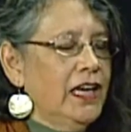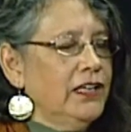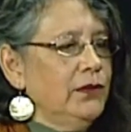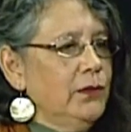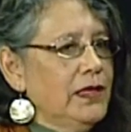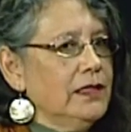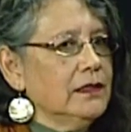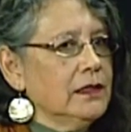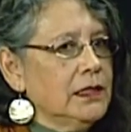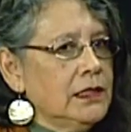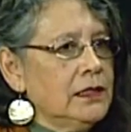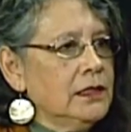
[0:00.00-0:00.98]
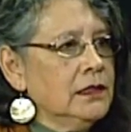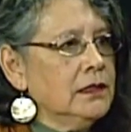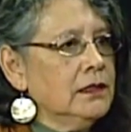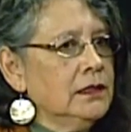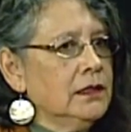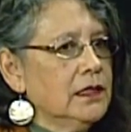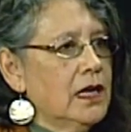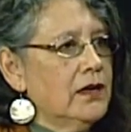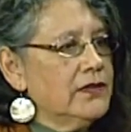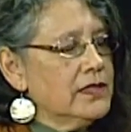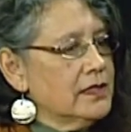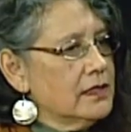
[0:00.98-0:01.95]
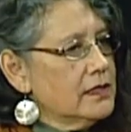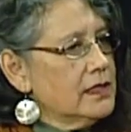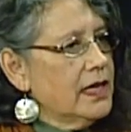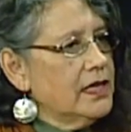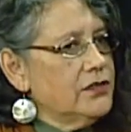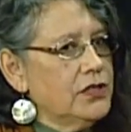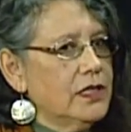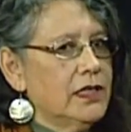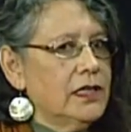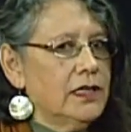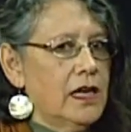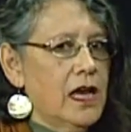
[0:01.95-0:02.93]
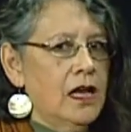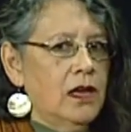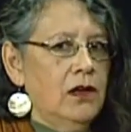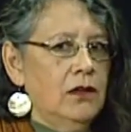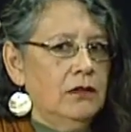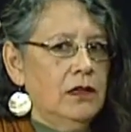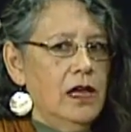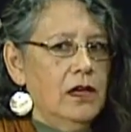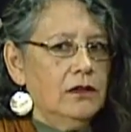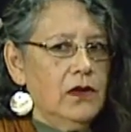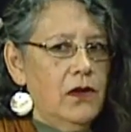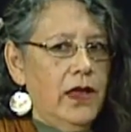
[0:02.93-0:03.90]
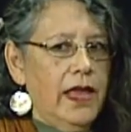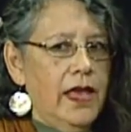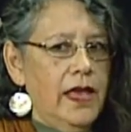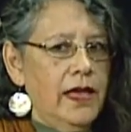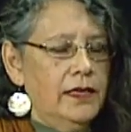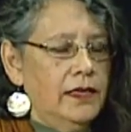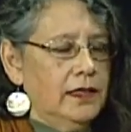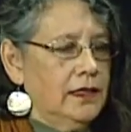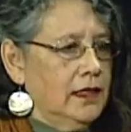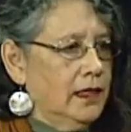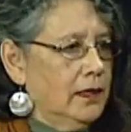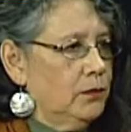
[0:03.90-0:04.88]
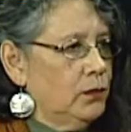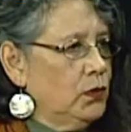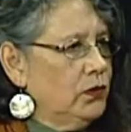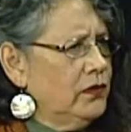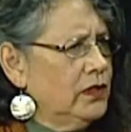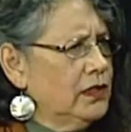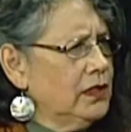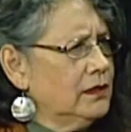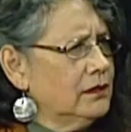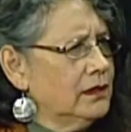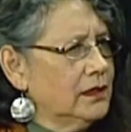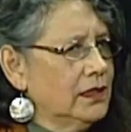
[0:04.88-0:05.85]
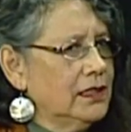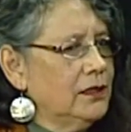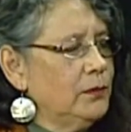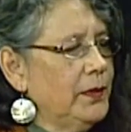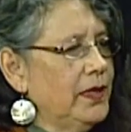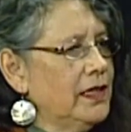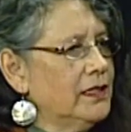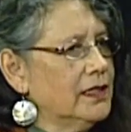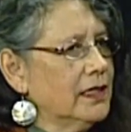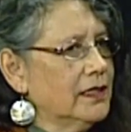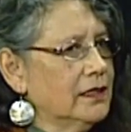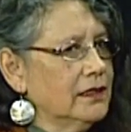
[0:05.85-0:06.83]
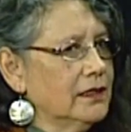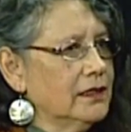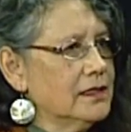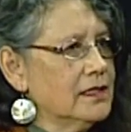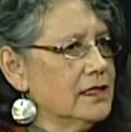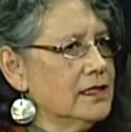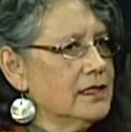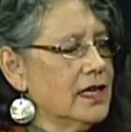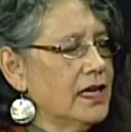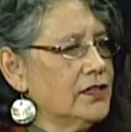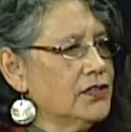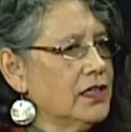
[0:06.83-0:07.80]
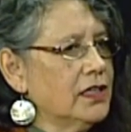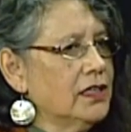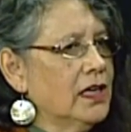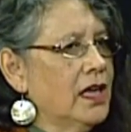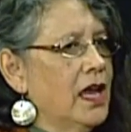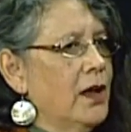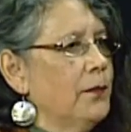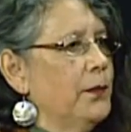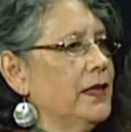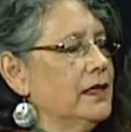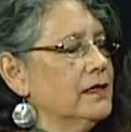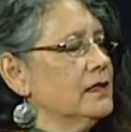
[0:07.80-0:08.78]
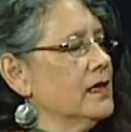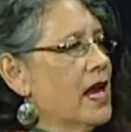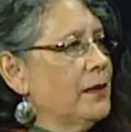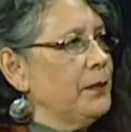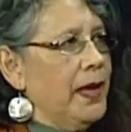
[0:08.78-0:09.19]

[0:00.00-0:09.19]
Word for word: you want a little of a sensation, I'll, I'll go ahead and, and move the needle a little bit to get a little sensation, but it's not